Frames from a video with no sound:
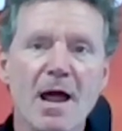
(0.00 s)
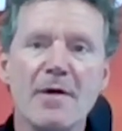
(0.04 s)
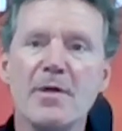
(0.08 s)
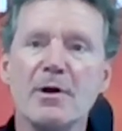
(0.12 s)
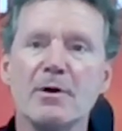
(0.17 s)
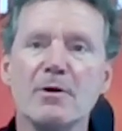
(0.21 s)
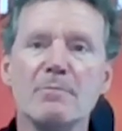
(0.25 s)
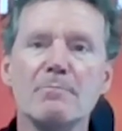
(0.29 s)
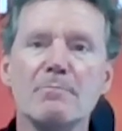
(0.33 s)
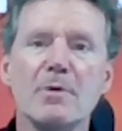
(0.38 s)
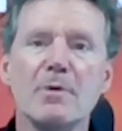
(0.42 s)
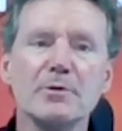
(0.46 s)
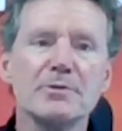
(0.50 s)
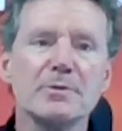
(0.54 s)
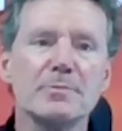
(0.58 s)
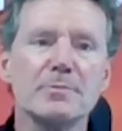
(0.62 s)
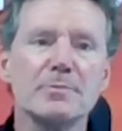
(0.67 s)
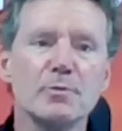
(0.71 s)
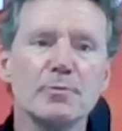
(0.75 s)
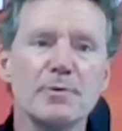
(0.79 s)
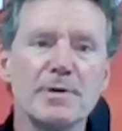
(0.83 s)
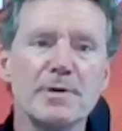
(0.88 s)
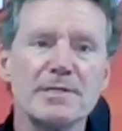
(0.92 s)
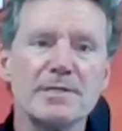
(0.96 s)
There are
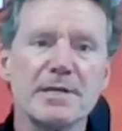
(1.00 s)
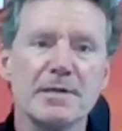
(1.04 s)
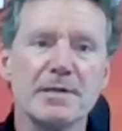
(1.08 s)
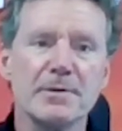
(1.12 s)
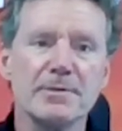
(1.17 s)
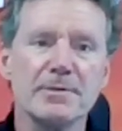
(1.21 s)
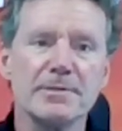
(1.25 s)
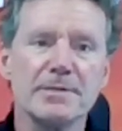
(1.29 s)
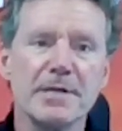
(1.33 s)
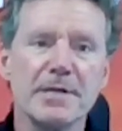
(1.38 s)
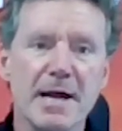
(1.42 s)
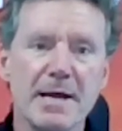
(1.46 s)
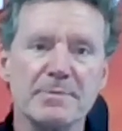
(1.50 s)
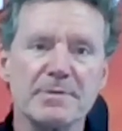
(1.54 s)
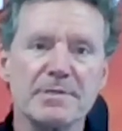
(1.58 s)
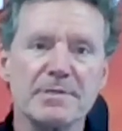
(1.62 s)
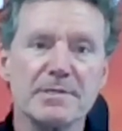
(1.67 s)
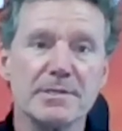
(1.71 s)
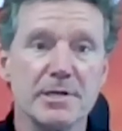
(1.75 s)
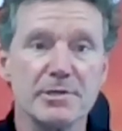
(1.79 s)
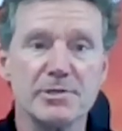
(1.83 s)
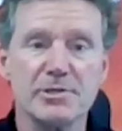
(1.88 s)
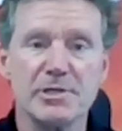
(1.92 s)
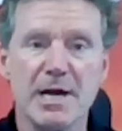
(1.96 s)
multiple reseller types,
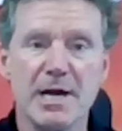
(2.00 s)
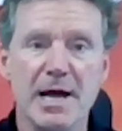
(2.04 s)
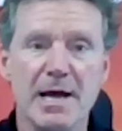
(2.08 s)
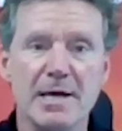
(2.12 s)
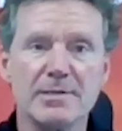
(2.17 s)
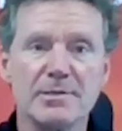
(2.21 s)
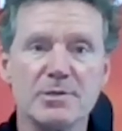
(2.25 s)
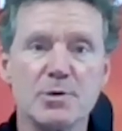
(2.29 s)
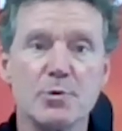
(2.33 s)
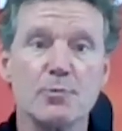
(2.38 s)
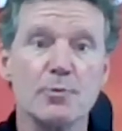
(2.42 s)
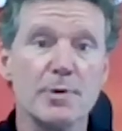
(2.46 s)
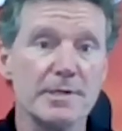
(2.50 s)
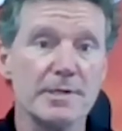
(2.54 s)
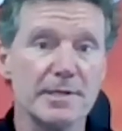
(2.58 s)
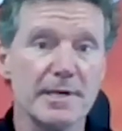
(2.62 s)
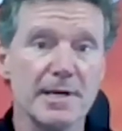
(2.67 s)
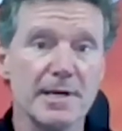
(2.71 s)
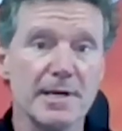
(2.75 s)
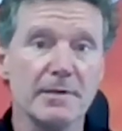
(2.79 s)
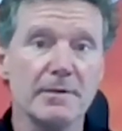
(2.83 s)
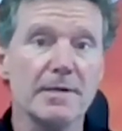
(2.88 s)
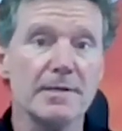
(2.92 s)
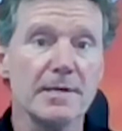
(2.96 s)
such as
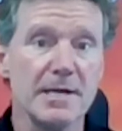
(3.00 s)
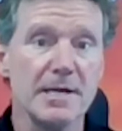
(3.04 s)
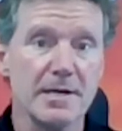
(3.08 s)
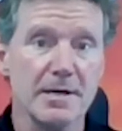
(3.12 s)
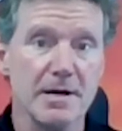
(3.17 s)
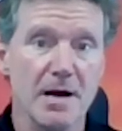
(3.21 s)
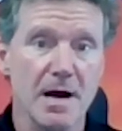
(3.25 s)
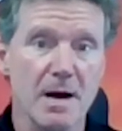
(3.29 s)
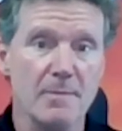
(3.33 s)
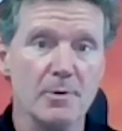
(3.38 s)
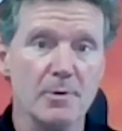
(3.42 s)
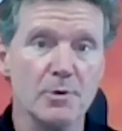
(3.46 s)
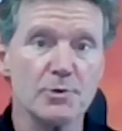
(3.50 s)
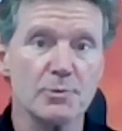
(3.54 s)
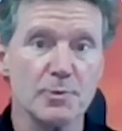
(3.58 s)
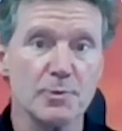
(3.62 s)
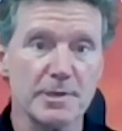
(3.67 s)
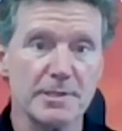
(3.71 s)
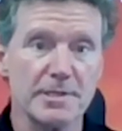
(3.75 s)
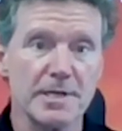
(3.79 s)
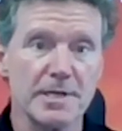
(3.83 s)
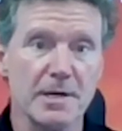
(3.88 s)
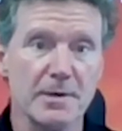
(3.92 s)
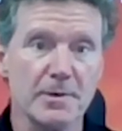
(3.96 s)
retail and e-commerce
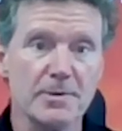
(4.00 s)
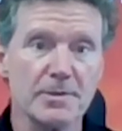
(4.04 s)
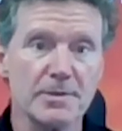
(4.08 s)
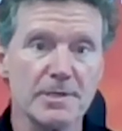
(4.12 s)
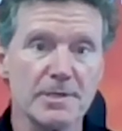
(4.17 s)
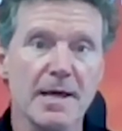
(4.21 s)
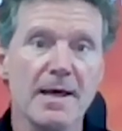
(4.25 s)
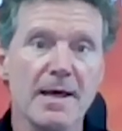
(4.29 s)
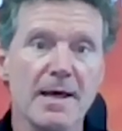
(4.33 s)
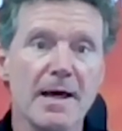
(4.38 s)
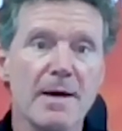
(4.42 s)
resellers,